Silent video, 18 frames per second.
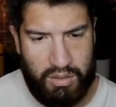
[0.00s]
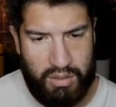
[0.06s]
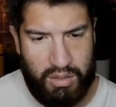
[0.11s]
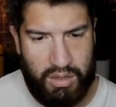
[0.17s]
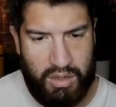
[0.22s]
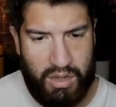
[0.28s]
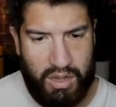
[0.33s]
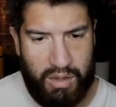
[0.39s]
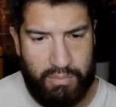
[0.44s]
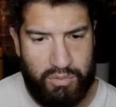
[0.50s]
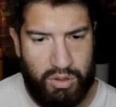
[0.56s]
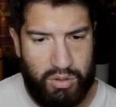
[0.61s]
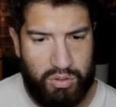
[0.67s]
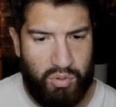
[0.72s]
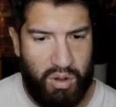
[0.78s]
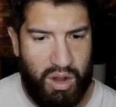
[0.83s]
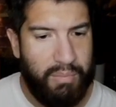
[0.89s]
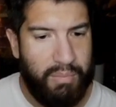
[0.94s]
um,
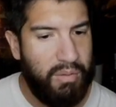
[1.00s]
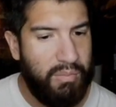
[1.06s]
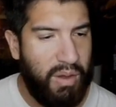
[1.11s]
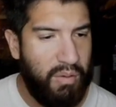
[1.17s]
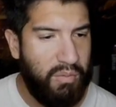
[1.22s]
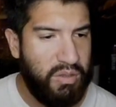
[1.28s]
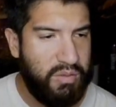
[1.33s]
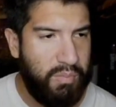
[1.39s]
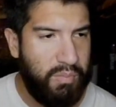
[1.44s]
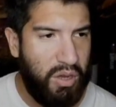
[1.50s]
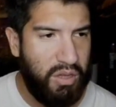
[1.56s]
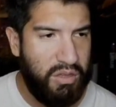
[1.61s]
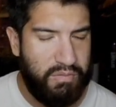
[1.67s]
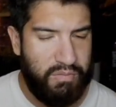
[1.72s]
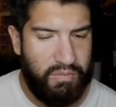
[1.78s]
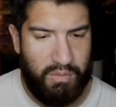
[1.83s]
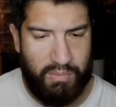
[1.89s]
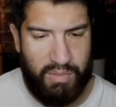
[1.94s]
just grabbing my response
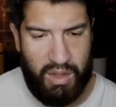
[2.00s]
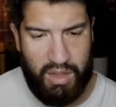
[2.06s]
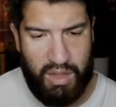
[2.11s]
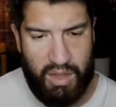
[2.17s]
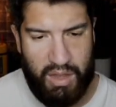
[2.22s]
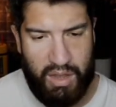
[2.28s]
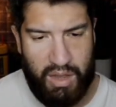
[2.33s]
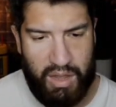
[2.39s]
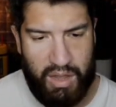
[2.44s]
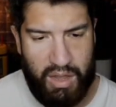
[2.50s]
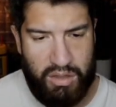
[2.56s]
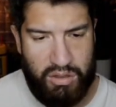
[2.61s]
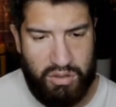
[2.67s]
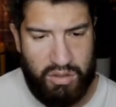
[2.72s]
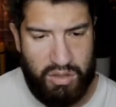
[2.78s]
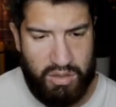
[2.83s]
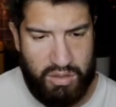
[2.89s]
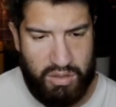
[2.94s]
from my AI
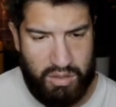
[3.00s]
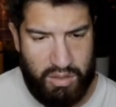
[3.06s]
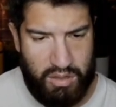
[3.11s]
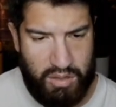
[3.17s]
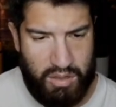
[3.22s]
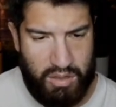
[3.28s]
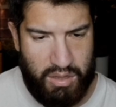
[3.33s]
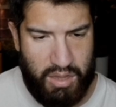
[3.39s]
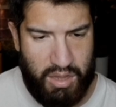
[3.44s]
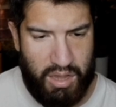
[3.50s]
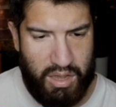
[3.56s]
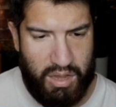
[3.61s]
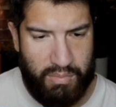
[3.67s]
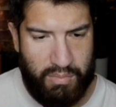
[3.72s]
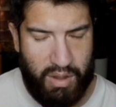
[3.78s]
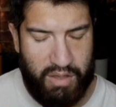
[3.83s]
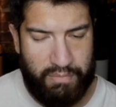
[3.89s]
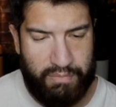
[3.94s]
agent.
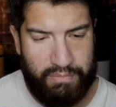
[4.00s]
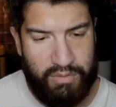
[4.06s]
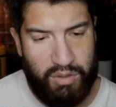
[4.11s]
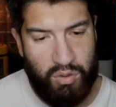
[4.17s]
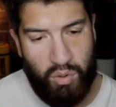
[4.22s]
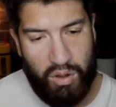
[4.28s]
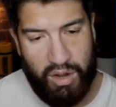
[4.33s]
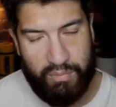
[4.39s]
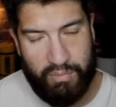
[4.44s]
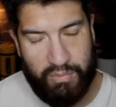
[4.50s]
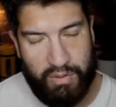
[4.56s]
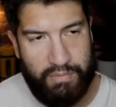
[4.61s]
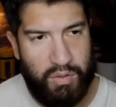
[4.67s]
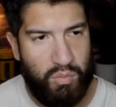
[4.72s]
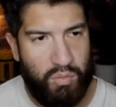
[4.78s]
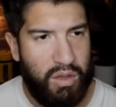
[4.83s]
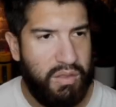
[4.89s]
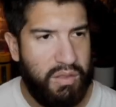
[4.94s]
And if you want to,
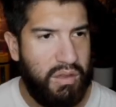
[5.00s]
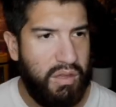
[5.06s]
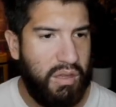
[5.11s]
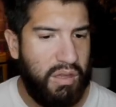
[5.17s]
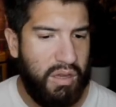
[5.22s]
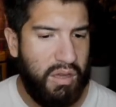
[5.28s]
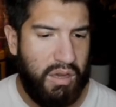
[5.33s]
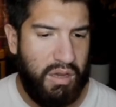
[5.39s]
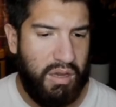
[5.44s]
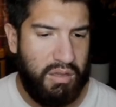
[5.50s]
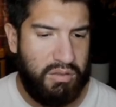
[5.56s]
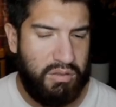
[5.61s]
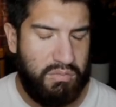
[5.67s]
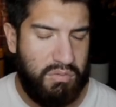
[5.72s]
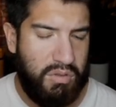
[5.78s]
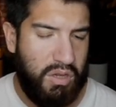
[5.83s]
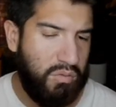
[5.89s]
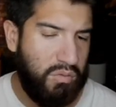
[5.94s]
if you want the uh,
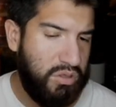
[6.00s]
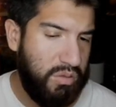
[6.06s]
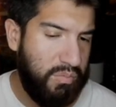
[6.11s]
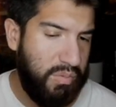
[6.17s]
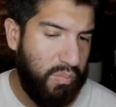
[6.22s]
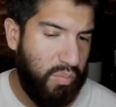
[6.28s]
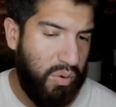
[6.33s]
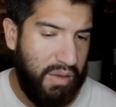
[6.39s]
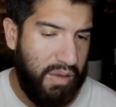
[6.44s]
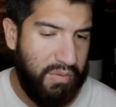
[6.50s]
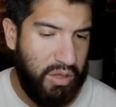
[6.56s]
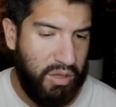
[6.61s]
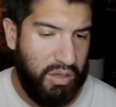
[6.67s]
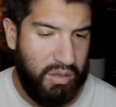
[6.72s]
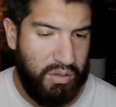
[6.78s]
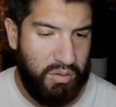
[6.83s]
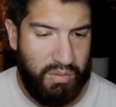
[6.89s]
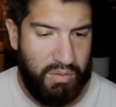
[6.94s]
note to be private, you
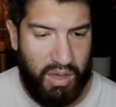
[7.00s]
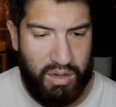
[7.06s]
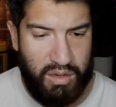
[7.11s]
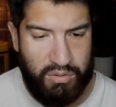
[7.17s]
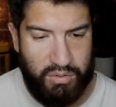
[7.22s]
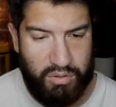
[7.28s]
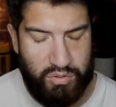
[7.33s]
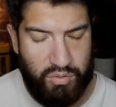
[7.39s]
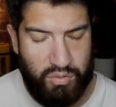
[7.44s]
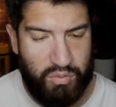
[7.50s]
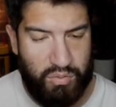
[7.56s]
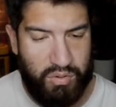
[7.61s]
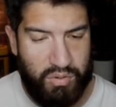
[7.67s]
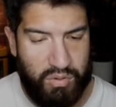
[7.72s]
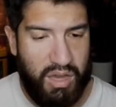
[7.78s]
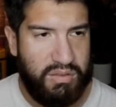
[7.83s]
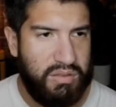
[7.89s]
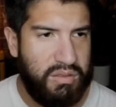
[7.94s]
can do that either true or
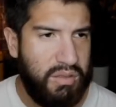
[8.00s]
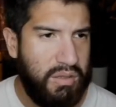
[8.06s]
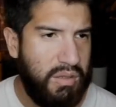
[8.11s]
yes.